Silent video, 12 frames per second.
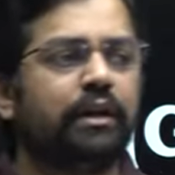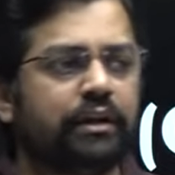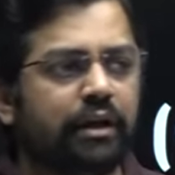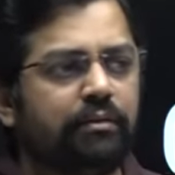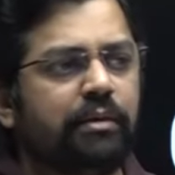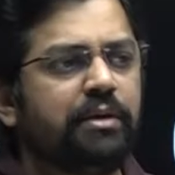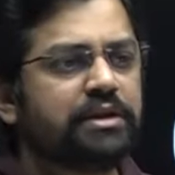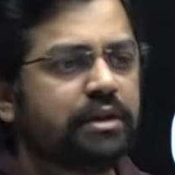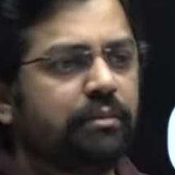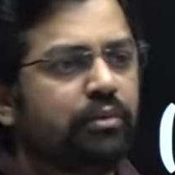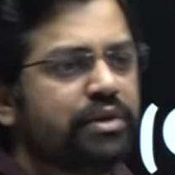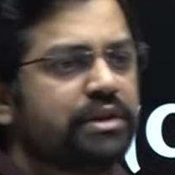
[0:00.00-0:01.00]
There will be
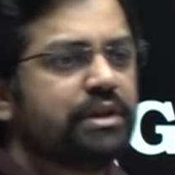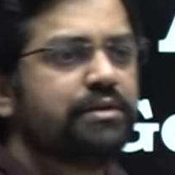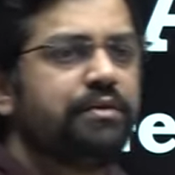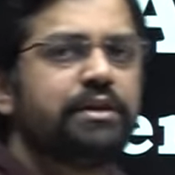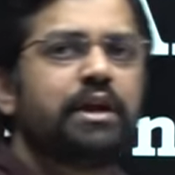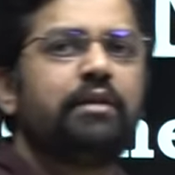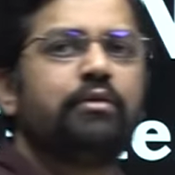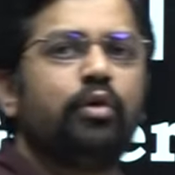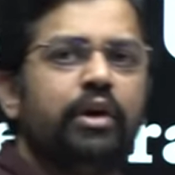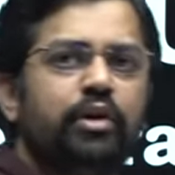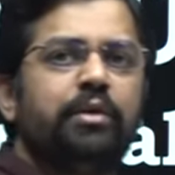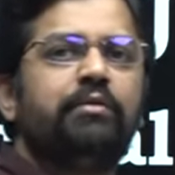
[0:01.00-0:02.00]
some questions which are
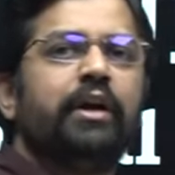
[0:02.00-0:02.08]
going to be